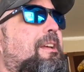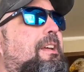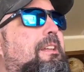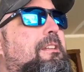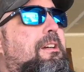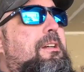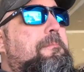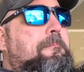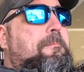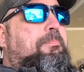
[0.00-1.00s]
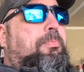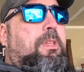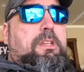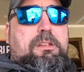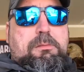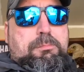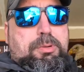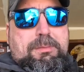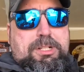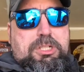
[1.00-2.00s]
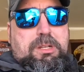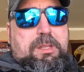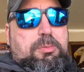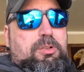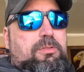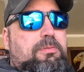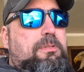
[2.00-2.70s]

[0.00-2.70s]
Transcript: and it's pretty much dummy proof.